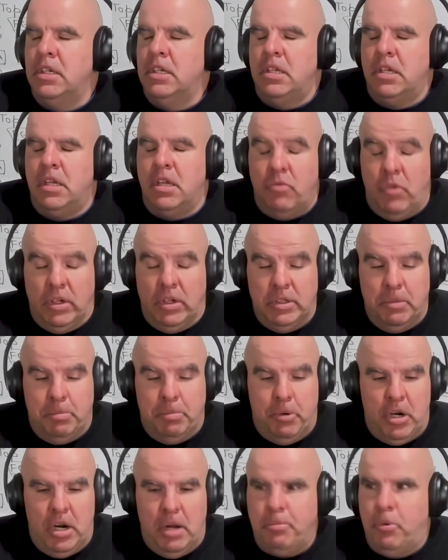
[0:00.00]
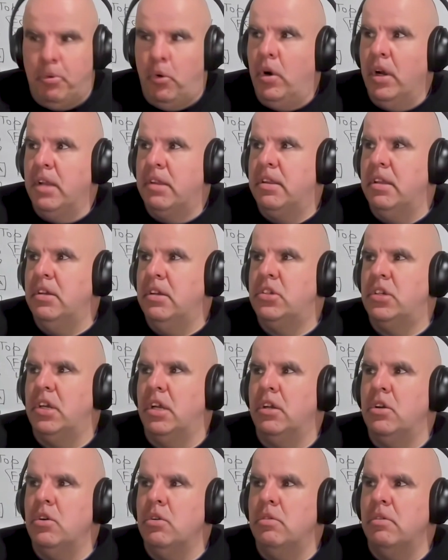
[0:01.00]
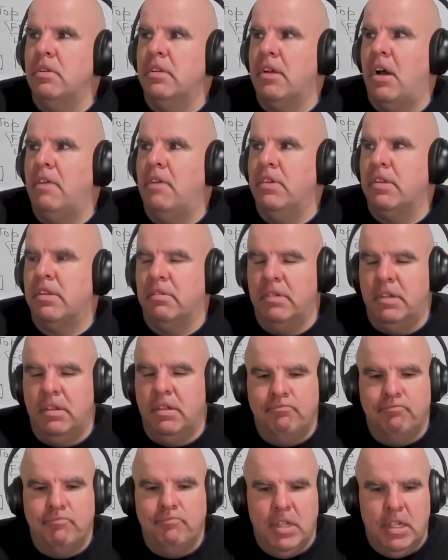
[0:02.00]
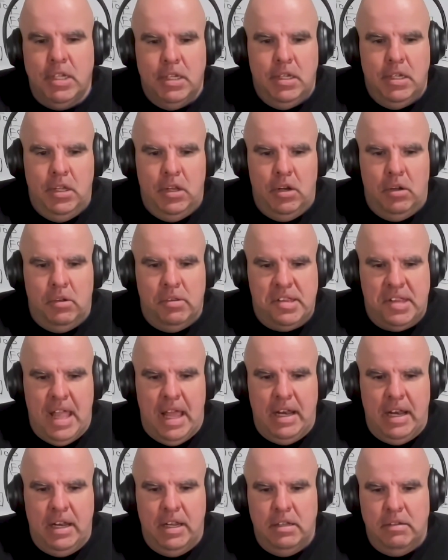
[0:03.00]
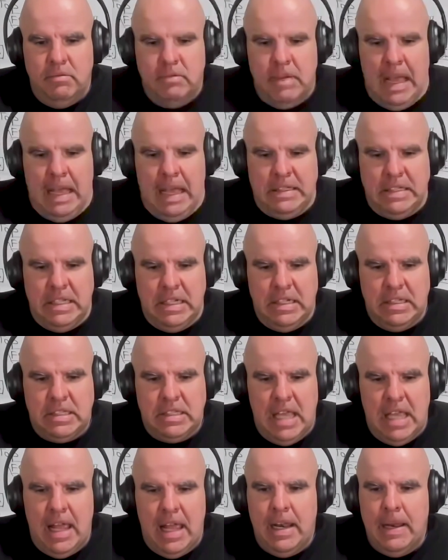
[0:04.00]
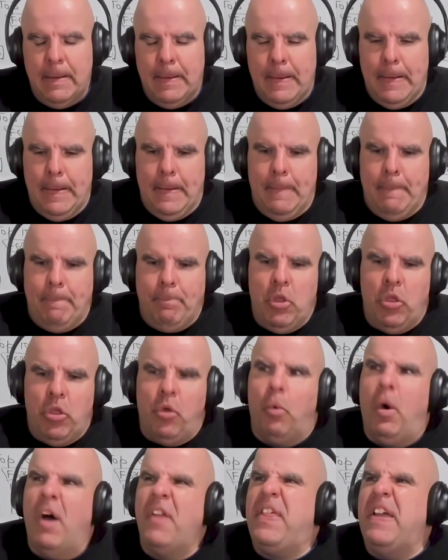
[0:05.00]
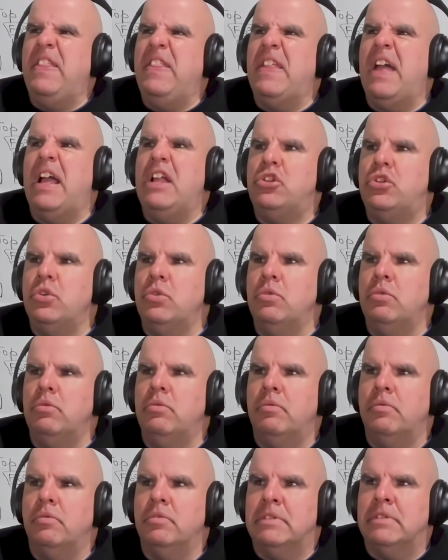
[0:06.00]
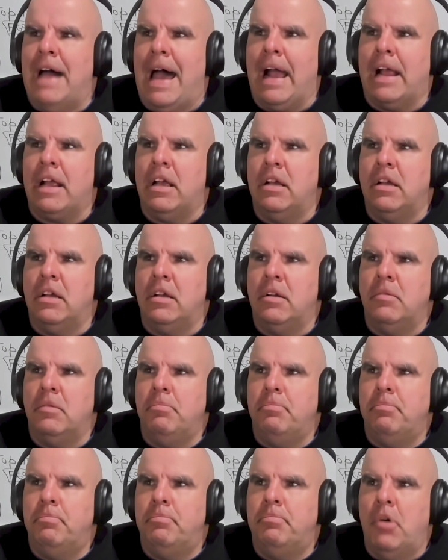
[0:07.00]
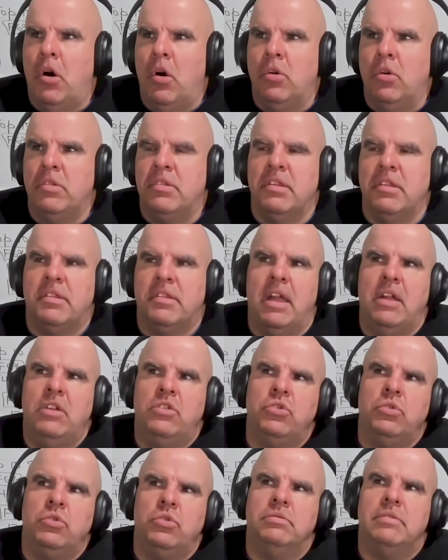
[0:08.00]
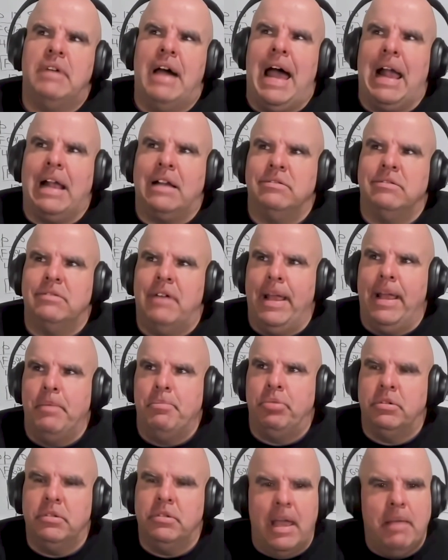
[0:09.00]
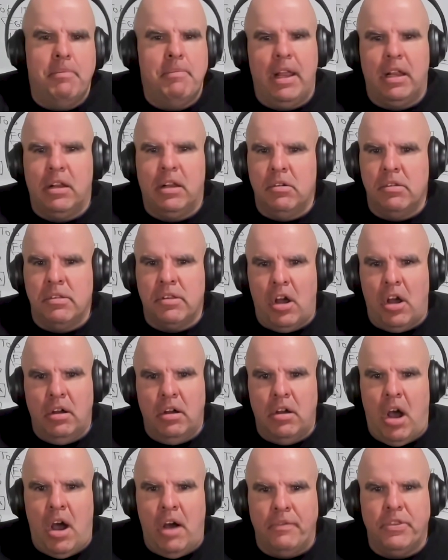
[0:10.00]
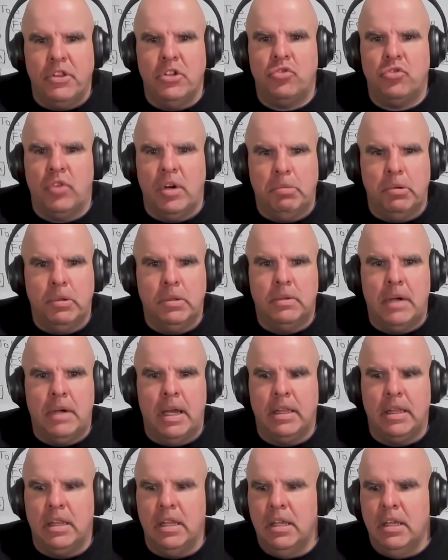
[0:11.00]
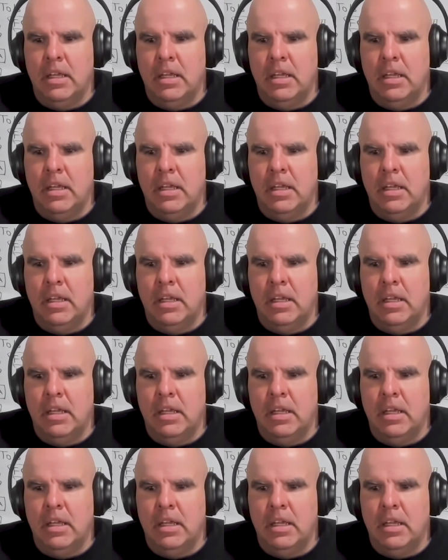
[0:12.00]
could really put up points. And Şengün is obviously, steady 19 and 10. The one thing they do lack, Bogues, is they do lack like playmakers off the dribble. Like,